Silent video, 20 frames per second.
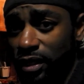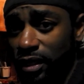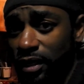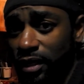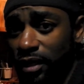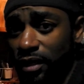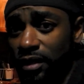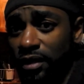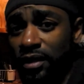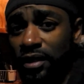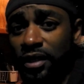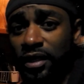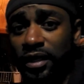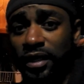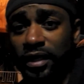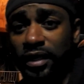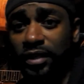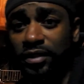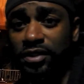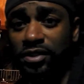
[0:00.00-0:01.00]
uh,
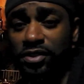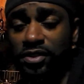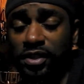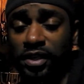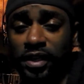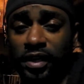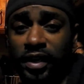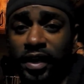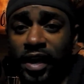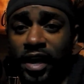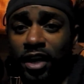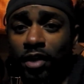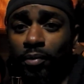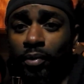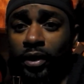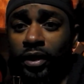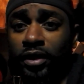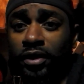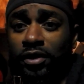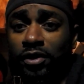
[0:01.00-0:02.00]
get this thing
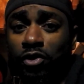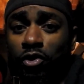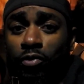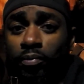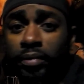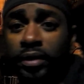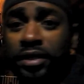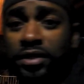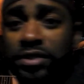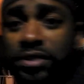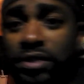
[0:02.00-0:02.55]
calibrated a little bit